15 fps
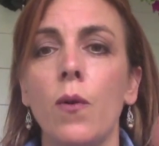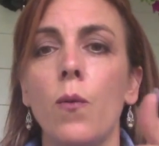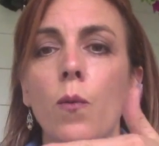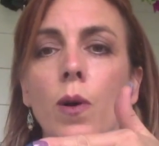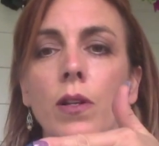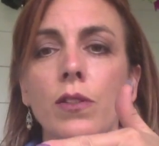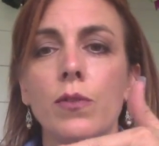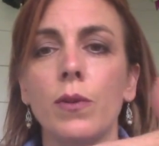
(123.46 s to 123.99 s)

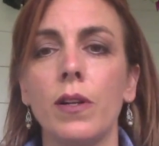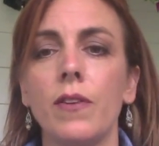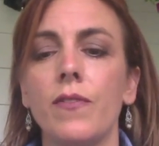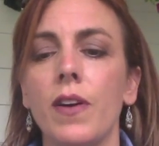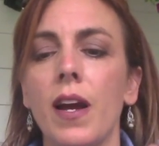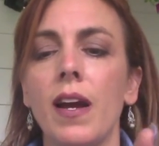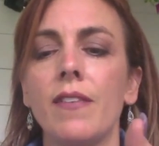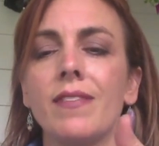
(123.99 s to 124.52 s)

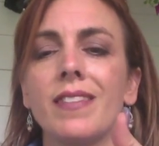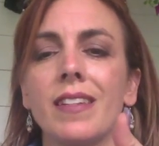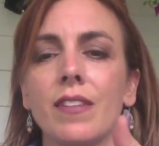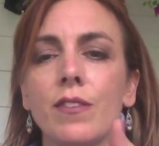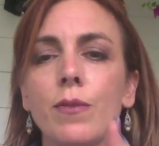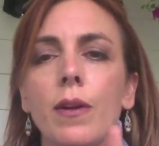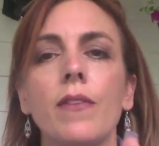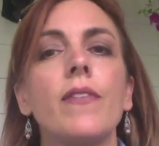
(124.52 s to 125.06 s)
125,
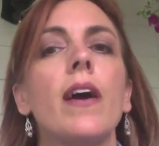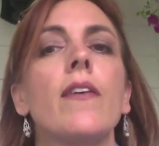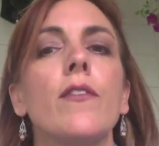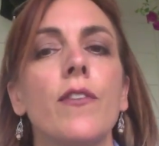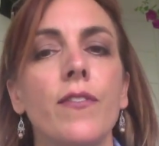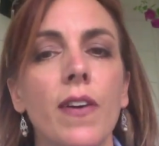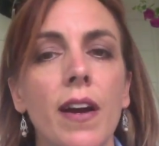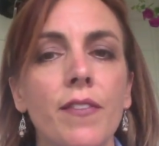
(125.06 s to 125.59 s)
625,
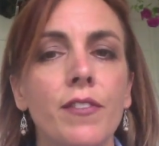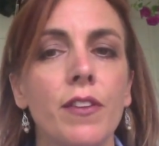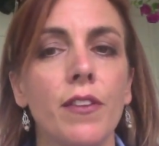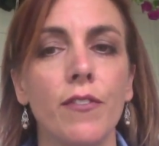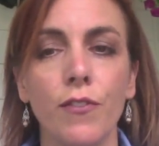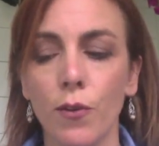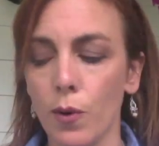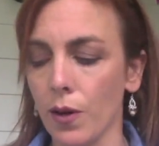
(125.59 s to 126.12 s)
or 5 to the
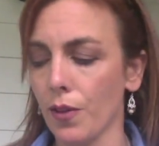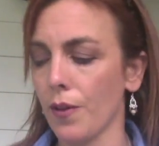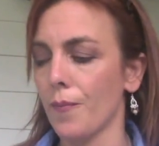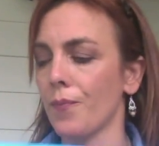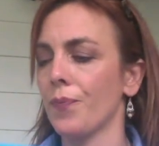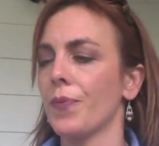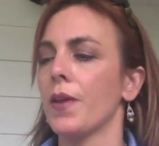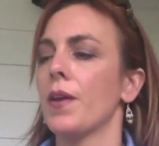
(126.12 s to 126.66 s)
4th.
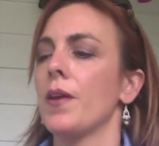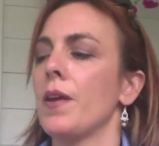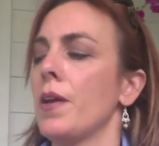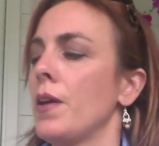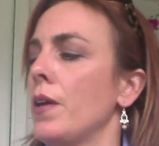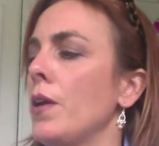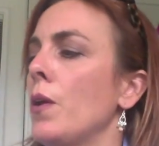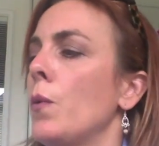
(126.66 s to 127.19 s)

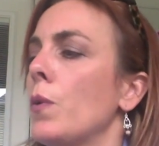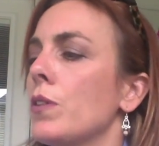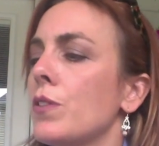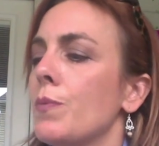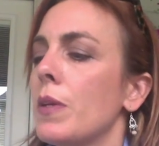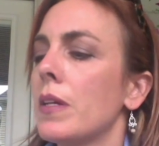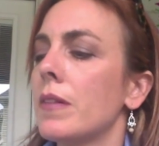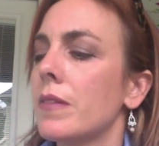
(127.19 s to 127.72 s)

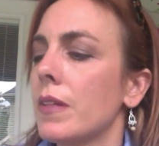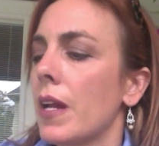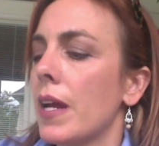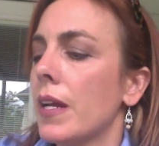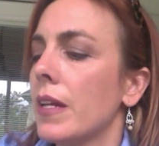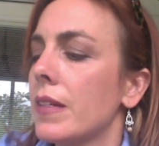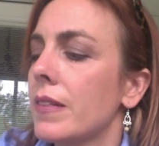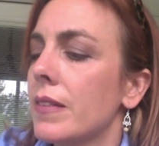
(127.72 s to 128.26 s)
Which means that I
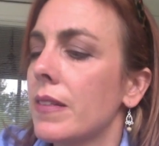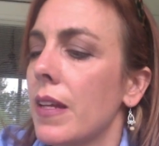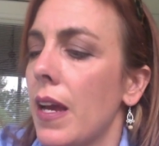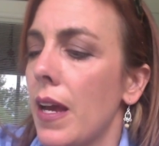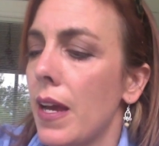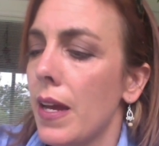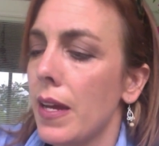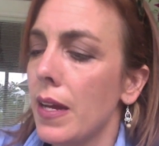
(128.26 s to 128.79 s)
can
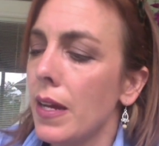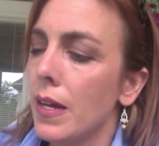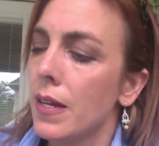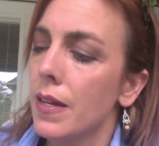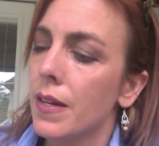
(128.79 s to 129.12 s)
say